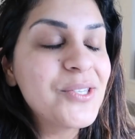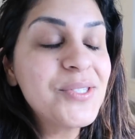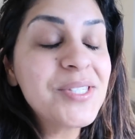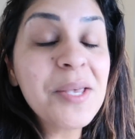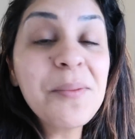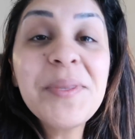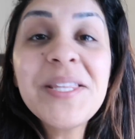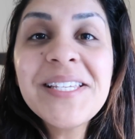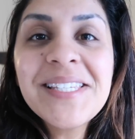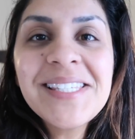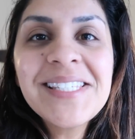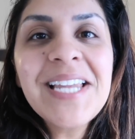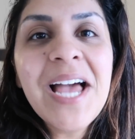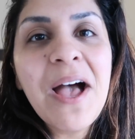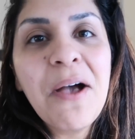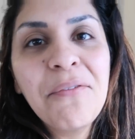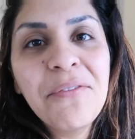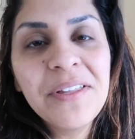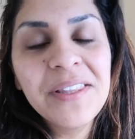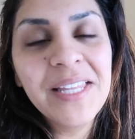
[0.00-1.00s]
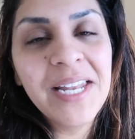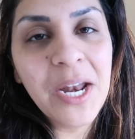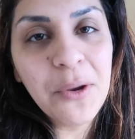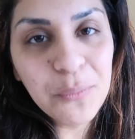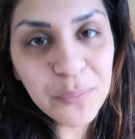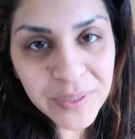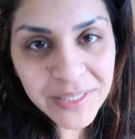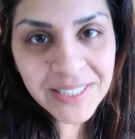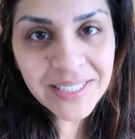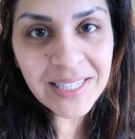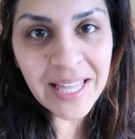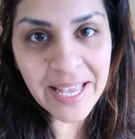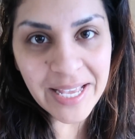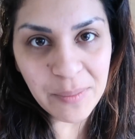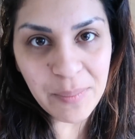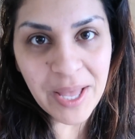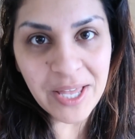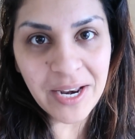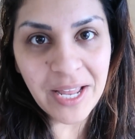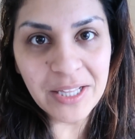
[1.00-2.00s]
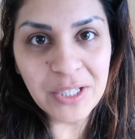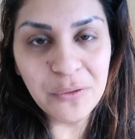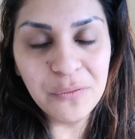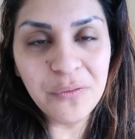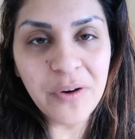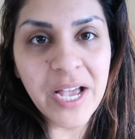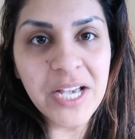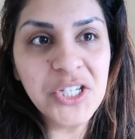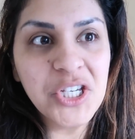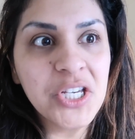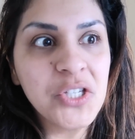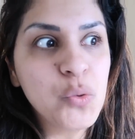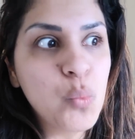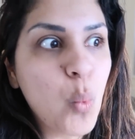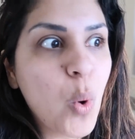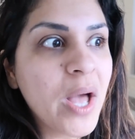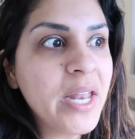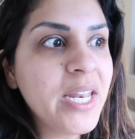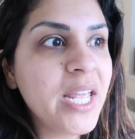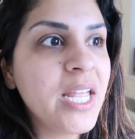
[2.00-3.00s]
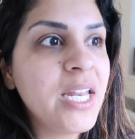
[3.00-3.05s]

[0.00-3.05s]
So some of the stuff that I really like about HelloFresh is, one,